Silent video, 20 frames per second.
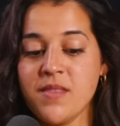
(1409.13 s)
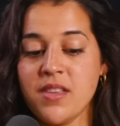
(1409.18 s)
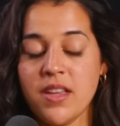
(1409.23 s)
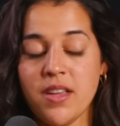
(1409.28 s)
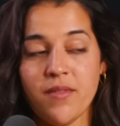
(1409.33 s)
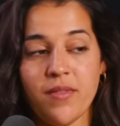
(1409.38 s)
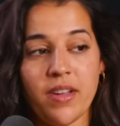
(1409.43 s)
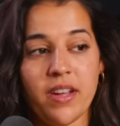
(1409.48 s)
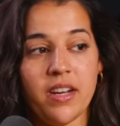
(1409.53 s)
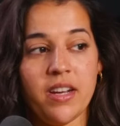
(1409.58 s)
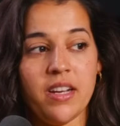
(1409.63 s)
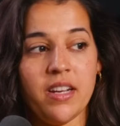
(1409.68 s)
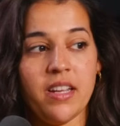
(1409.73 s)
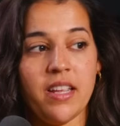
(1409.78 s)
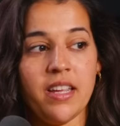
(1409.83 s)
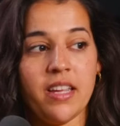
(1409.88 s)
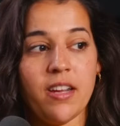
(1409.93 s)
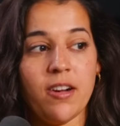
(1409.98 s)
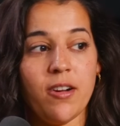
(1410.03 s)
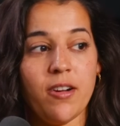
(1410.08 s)
if I didn't
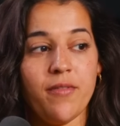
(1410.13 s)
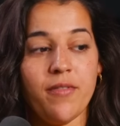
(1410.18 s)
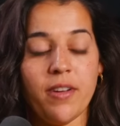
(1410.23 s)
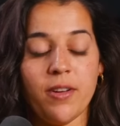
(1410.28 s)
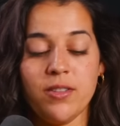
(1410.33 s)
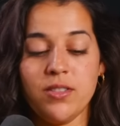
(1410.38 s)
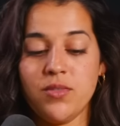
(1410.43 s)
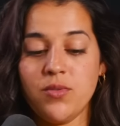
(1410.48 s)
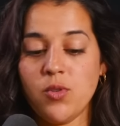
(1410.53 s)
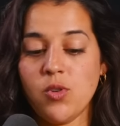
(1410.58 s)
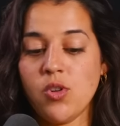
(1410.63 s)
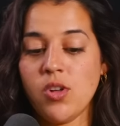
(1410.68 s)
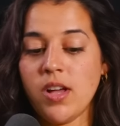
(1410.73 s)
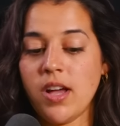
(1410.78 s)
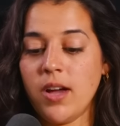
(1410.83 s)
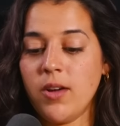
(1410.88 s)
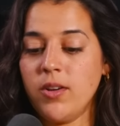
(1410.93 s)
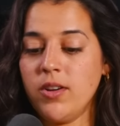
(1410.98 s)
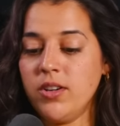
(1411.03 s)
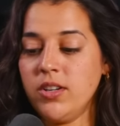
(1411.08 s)
like it or if I was full,
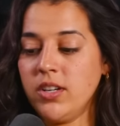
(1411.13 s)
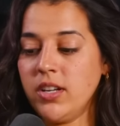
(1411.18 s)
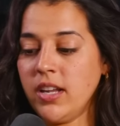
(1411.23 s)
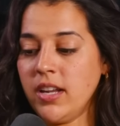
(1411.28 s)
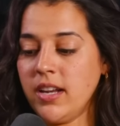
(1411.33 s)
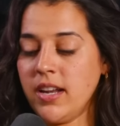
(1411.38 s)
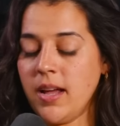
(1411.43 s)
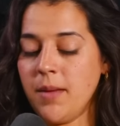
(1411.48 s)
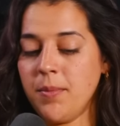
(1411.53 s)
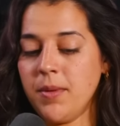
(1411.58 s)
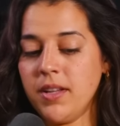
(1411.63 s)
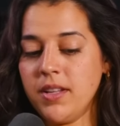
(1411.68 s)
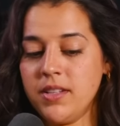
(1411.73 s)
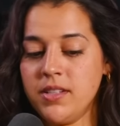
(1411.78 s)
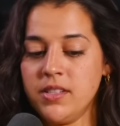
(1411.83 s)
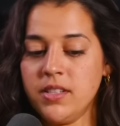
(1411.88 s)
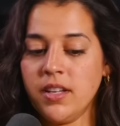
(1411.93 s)
I would get napkins,